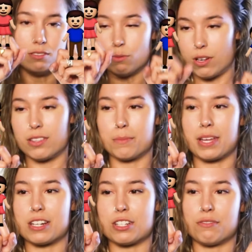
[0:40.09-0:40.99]
One of them
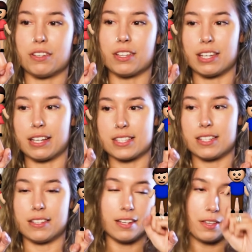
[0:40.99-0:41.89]
catches feelings
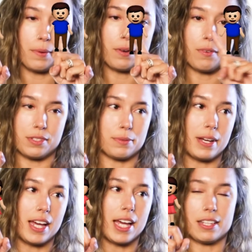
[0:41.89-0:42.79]
and the other one runs
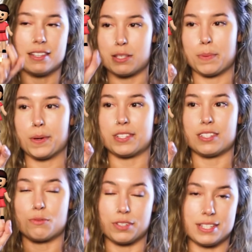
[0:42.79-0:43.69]
away, and then this
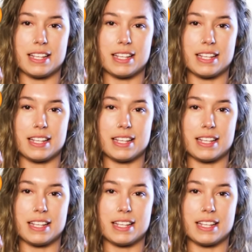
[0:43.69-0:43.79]
person's really